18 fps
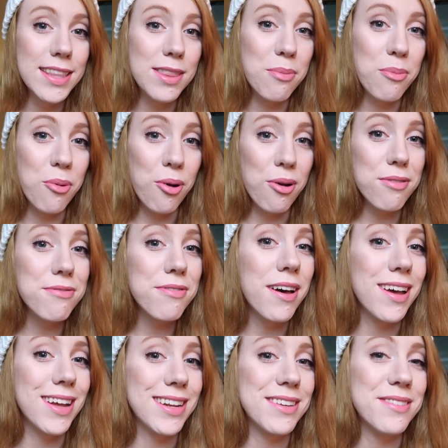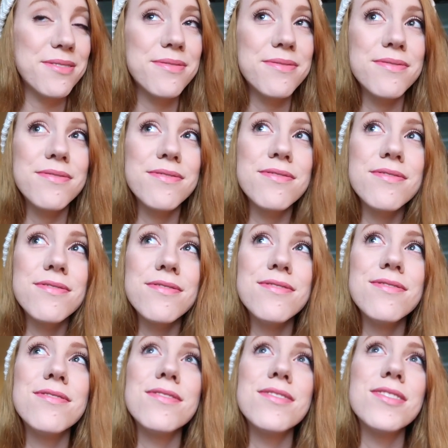the more fun
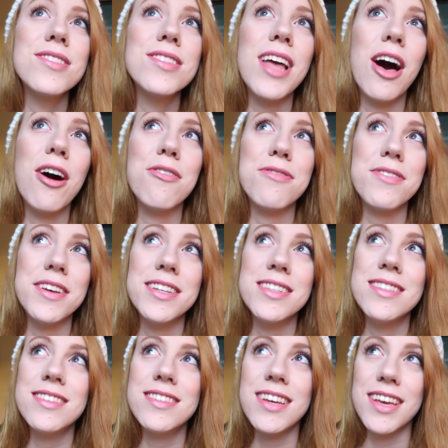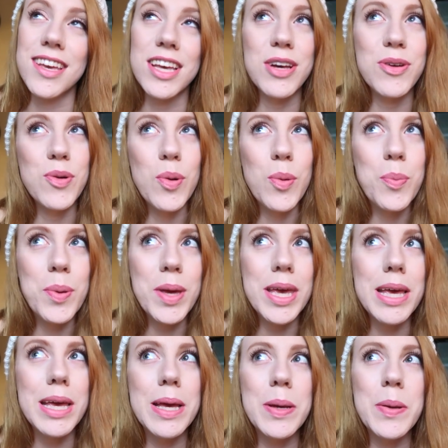outfit ting will
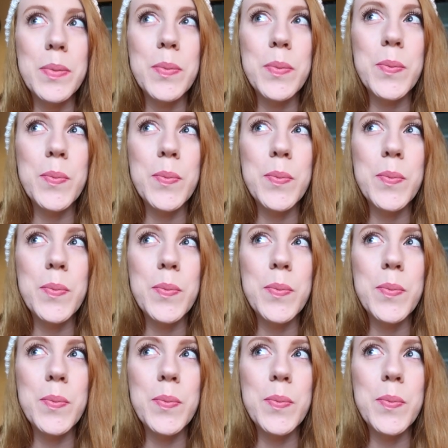be.